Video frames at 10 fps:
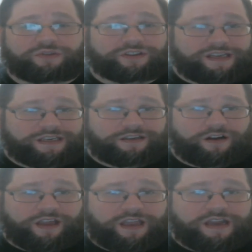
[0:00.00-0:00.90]
released
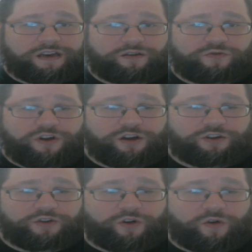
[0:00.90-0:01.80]
on a handheld
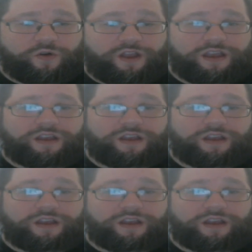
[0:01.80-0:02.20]
console,